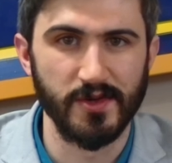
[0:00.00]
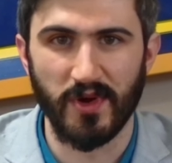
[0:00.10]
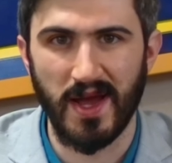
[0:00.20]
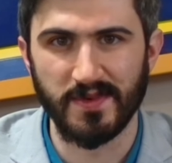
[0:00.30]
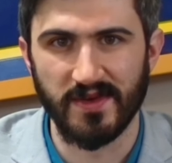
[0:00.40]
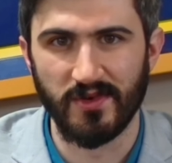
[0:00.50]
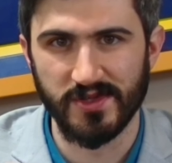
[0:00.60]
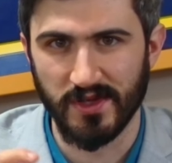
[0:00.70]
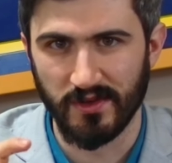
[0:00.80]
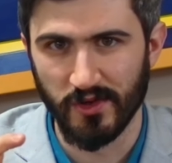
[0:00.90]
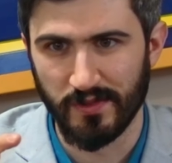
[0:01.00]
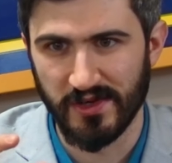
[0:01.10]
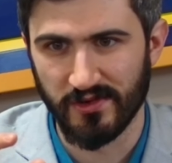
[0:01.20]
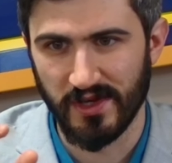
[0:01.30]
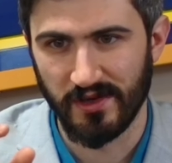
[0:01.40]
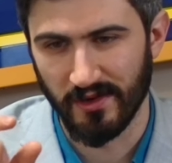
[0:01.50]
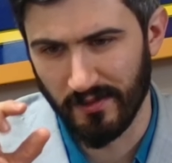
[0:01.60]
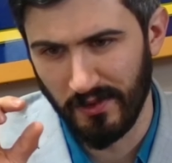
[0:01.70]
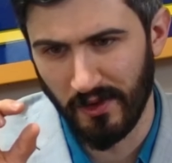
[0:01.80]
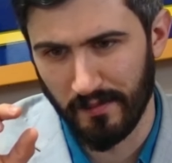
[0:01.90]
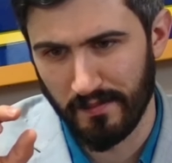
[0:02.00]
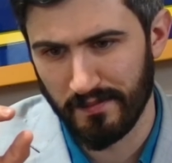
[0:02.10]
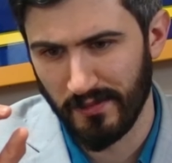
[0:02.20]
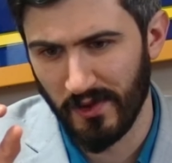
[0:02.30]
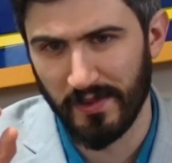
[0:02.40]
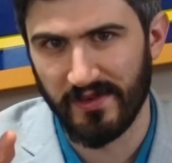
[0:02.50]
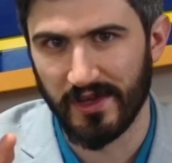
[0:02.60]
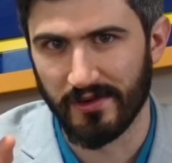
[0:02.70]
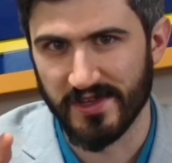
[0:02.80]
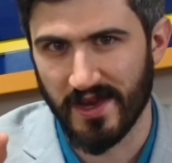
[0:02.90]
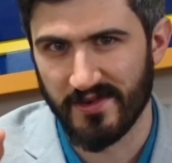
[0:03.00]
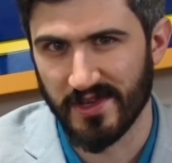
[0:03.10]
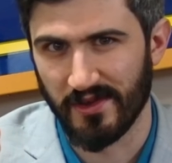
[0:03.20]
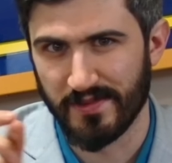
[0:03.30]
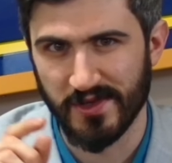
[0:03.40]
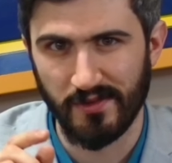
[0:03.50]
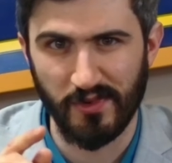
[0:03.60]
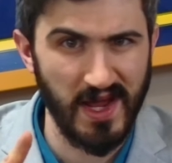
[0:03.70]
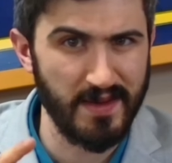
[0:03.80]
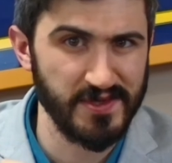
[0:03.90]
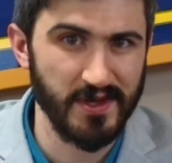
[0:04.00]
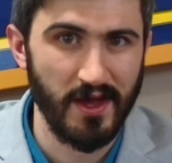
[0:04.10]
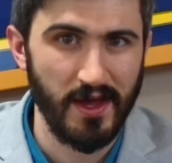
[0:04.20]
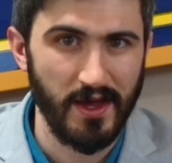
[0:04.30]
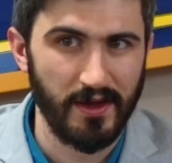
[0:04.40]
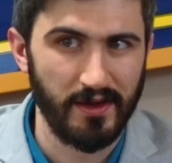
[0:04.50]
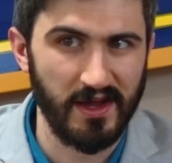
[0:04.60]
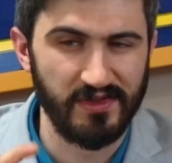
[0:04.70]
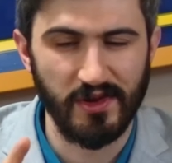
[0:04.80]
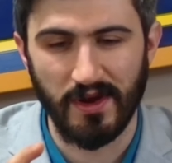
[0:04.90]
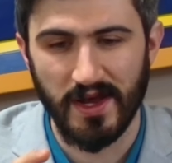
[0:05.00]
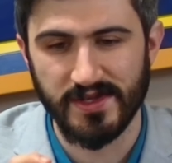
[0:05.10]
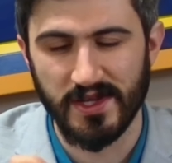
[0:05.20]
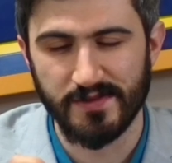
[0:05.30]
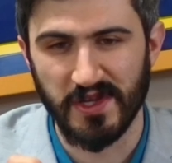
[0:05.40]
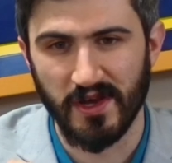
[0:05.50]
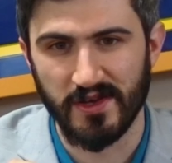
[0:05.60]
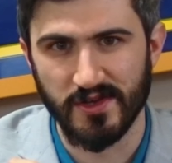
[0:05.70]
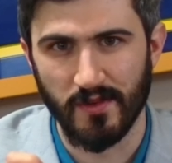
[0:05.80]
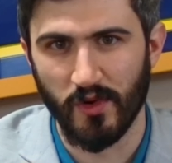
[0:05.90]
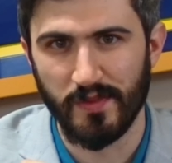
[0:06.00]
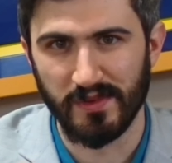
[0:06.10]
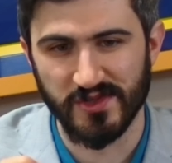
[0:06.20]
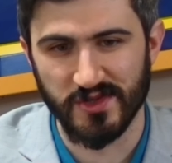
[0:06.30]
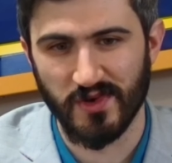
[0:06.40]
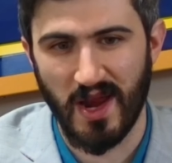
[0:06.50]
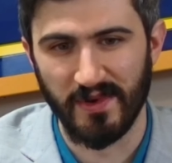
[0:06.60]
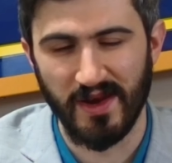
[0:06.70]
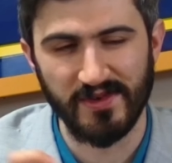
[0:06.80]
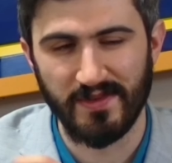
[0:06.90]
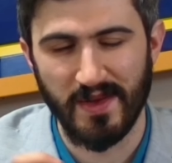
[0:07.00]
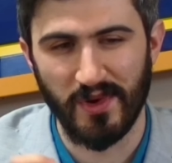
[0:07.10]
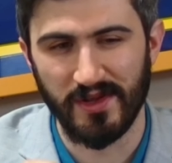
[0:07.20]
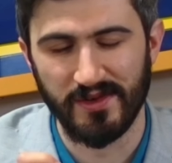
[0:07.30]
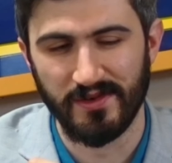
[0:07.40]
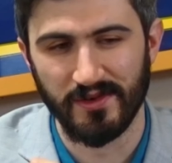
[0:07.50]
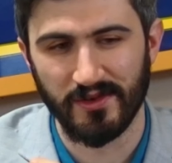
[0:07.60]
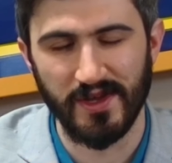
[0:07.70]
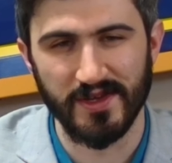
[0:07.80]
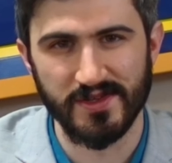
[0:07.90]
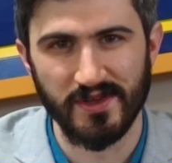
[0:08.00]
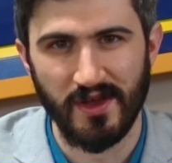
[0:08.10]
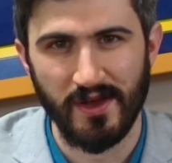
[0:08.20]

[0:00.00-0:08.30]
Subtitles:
you perhaps have noticed a little bit of increase every single episode, perhaps. And I theorize that is because there are more people subscribing. Every time that button clicks,